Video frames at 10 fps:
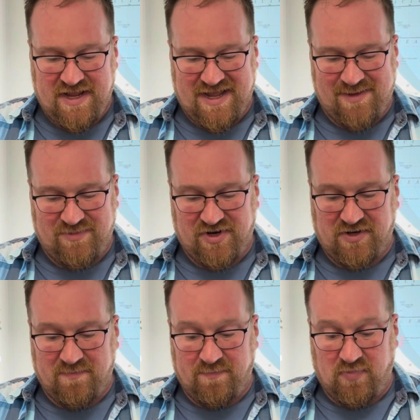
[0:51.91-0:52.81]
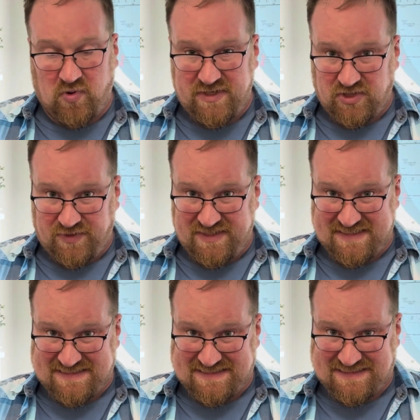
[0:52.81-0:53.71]
I'm gonna boil
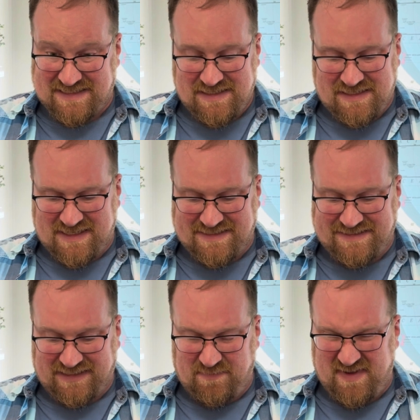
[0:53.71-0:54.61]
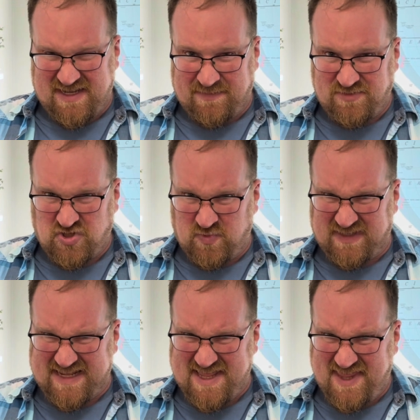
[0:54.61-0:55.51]
this until it becomes a
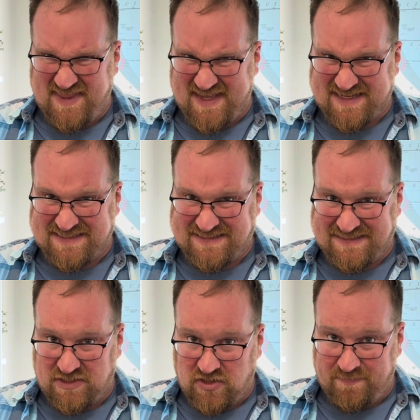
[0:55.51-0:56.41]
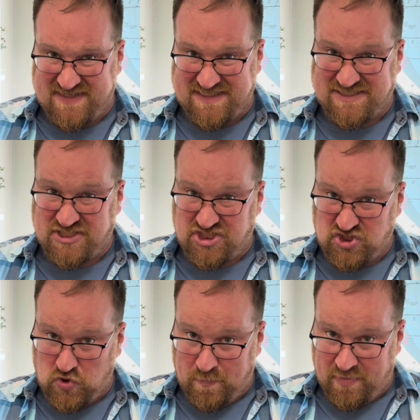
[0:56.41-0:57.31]
really thick syrupy
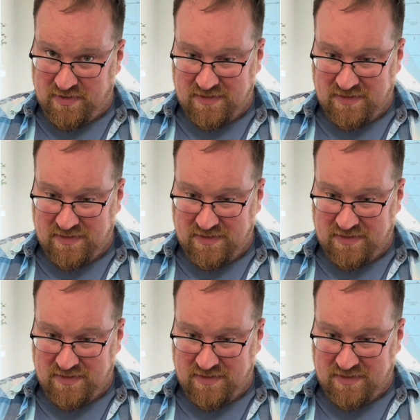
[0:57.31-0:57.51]
soup